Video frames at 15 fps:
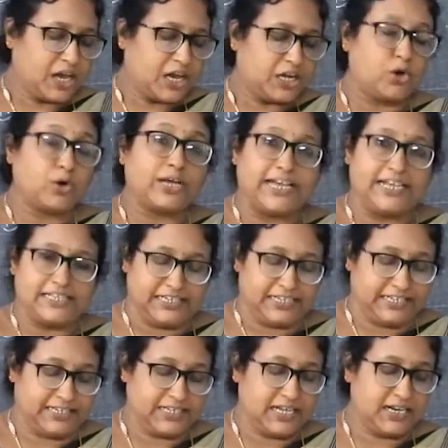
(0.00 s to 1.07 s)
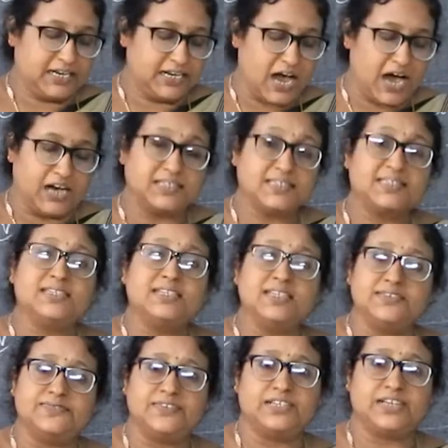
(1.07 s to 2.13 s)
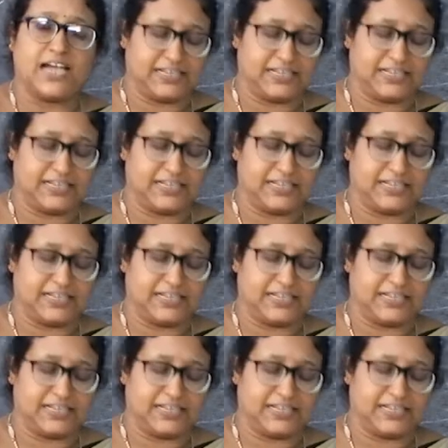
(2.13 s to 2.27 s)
Now, kidney, lungs, liver